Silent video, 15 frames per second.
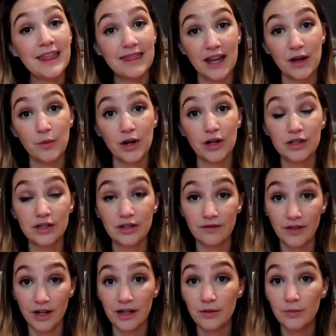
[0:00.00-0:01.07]
they worked
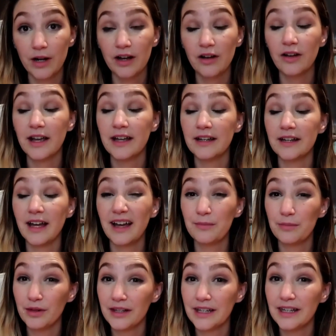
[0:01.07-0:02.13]
very well, and I
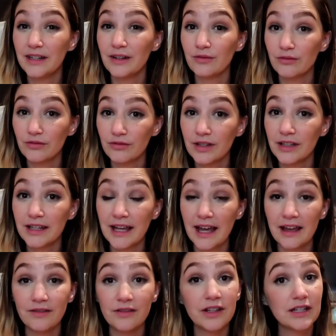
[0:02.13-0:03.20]
bleed really
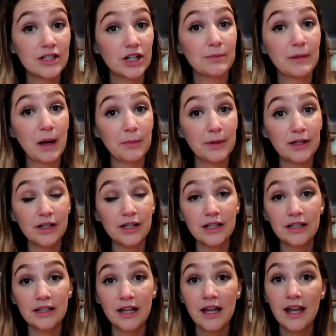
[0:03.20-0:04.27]
heavily during my
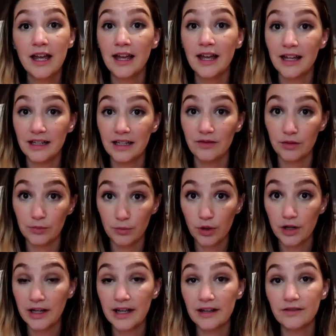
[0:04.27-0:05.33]
period and even
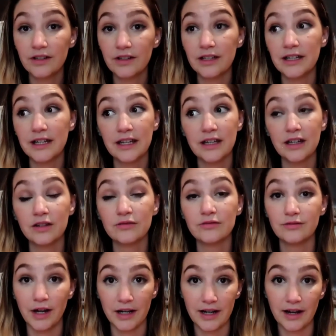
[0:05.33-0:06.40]
more heavily
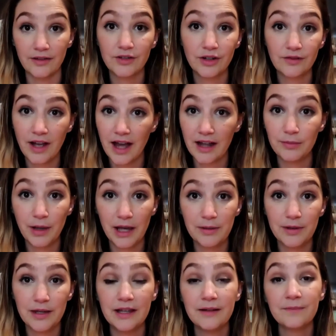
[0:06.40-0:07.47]
right after I've had a
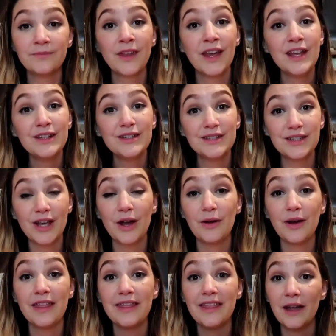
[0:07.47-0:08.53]
baby.
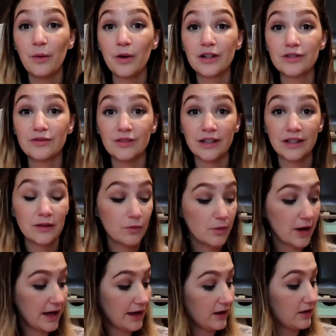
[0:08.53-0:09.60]
So they worked really
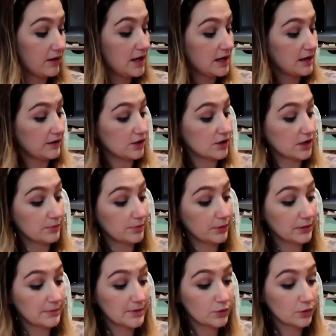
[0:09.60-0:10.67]
well. They're super
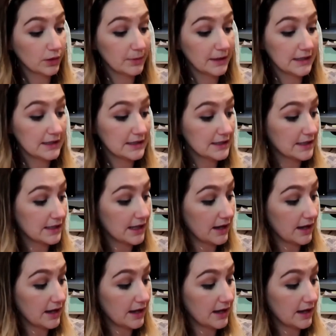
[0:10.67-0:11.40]
absorbent.